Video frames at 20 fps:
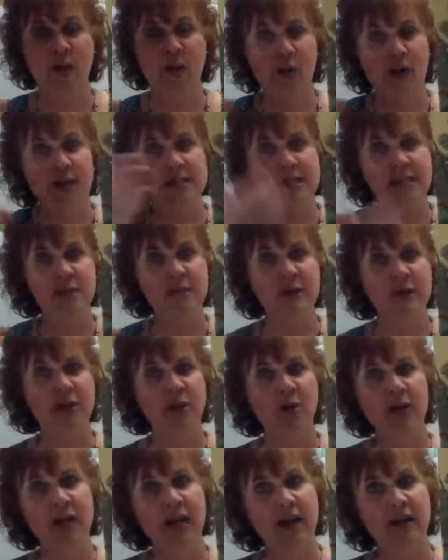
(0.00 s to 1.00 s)
Why is anybody
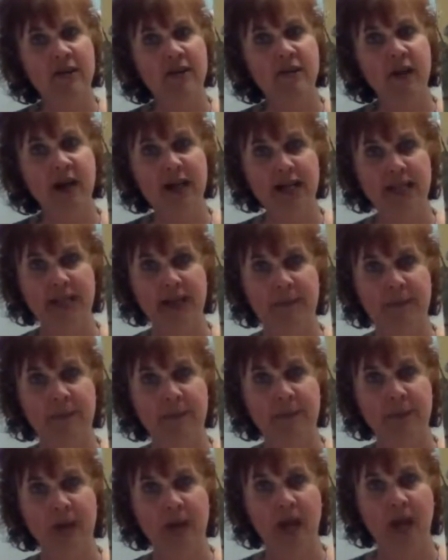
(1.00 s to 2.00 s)
going out and fighting him?"
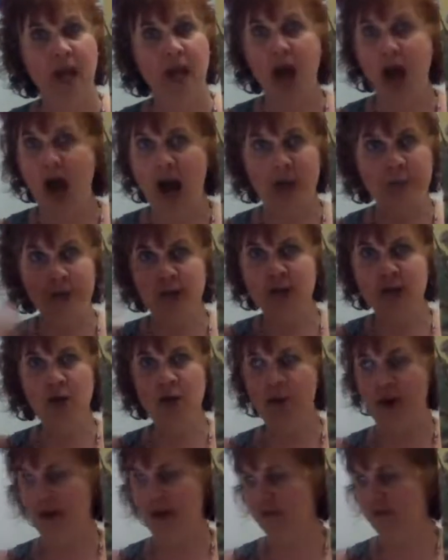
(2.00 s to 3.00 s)
"I'm going to
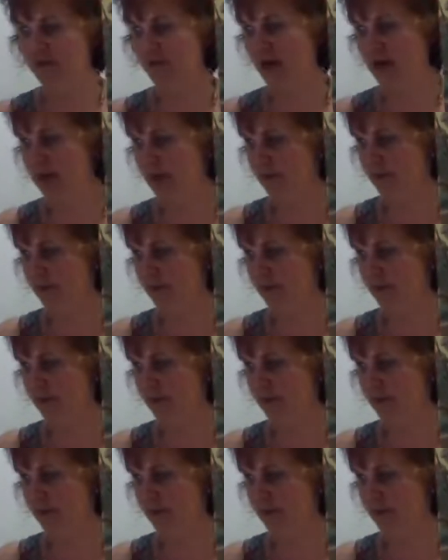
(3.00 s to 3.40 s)
go out and fight him."